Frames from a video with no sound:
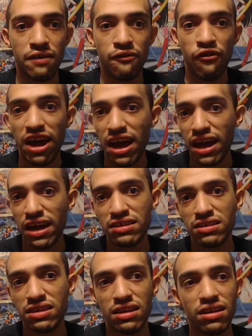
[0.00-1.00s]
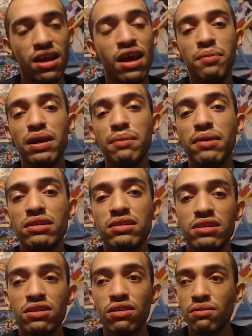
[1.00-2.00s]
France, and pretty much,
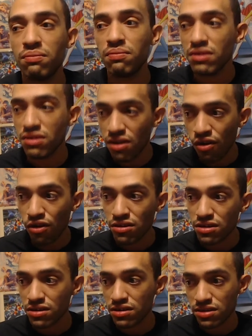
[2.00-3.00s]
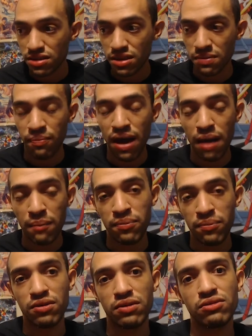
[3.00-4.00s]
you know, all the
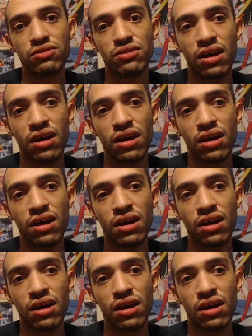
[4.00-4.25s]
popular